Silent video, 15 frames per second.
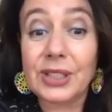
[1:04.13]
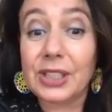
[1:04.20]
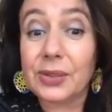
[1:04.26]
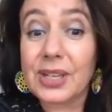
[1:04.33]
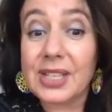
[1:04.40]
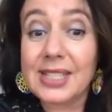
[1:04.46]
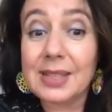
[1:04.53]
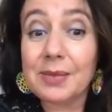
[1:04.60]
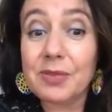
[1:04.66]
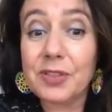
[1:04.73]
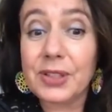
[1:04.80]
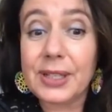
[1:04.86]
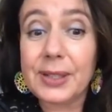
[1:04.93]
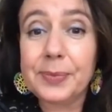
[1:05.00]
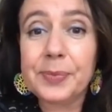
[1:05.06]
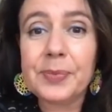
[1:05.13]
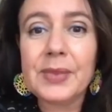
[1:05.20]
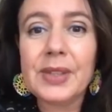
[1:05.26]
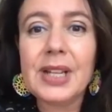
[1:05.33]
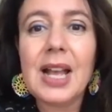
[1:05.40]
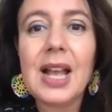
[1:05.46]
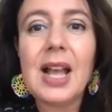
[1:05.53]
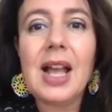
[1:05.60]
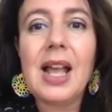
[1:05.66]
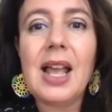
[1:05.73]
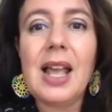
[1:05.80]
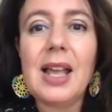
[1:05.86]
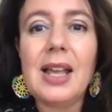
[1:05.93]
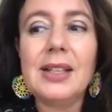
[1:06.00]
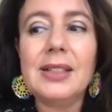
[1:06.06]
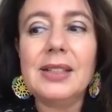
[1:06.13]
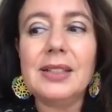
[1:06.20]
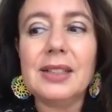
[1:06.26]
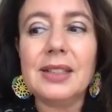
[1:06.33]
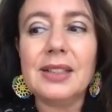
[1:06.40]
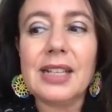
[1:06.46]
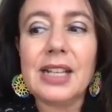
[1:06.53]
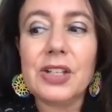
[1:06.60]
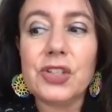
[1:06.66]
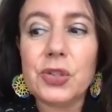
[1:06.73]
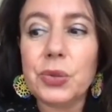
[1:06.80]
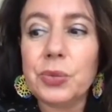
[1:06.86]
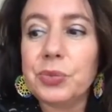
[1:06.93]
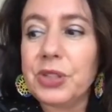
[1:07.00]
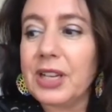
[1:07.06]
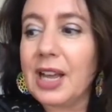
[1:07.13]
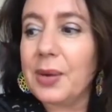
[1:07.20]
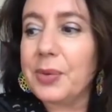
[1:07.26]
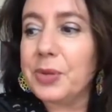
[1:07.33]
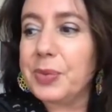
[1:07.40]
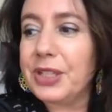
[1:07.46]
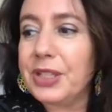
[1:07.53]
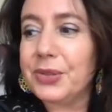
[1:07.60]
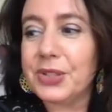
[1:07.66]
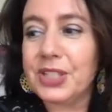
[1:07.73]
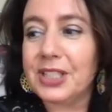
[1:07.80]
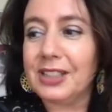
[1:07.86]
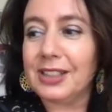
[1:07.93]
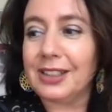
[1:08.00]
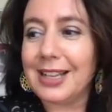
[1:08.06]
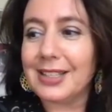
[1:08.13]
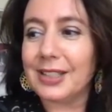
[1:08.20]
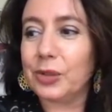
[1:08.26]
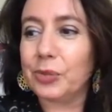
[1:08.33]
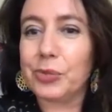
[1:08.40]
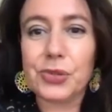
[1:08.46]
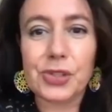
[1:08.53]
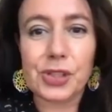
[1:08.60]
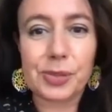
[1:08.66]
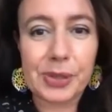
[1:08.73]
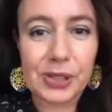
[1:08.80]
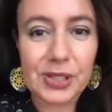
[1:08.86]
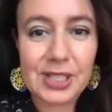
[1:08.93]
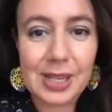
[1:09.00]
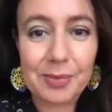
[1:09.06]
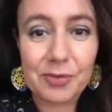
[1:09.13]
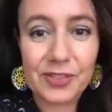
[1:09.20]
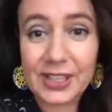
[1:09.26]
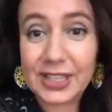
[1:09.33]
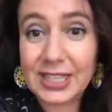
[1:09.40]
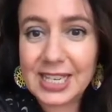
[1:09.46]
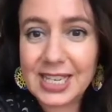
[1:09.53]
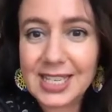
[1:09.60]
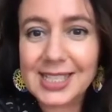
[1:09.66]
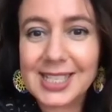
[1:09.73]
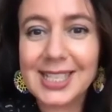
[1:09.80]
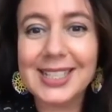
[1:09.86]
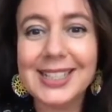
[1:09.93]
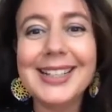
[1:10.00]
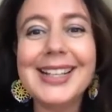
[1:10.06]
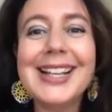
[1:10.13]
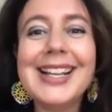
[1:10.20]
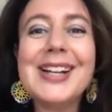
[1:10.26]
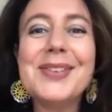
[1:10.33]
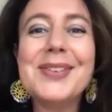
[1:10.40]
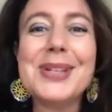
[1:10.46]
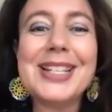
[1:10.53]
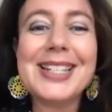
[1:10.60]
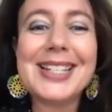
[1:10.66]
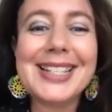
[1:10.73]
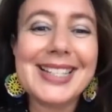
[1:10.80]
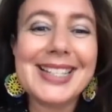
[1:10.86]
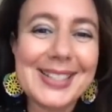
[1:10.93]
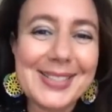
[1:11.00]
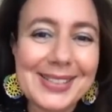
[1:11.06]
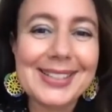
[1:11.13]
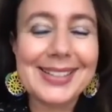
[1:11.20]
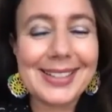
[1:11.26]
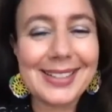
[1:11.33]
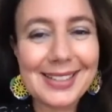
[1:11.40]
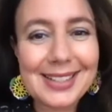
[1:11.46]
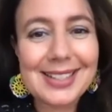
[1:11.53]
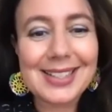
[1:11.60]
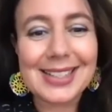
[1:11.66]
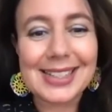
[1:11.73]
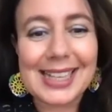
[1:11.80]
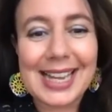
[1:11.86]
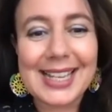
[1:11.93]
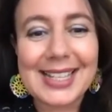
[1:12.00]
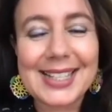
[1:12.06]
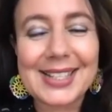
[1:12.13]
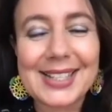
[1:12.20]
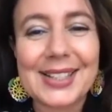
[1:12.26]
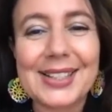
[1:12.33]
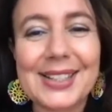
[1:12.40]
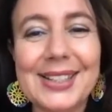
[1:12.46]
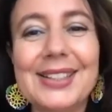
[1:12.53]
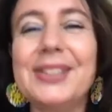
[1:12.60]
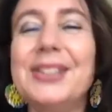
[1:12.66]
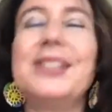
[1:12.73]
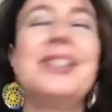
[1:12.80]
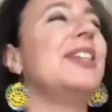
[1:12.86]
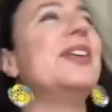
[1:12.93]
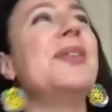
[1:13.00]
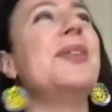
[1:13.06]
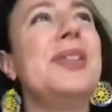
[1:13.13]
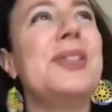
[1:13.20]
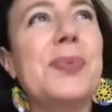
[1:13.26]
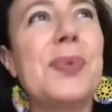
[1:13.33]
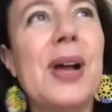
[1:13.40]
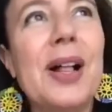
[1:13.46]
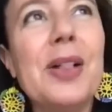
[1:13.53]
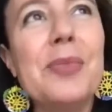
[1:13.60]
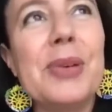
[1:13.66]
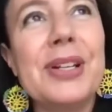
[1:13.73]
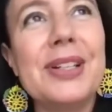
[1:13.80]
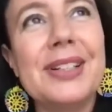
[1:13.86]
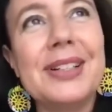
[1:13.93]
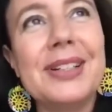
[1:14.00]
great symphony. And they assumed that I would be interested in classical music because I'm Viennese, which it's the case, as well. But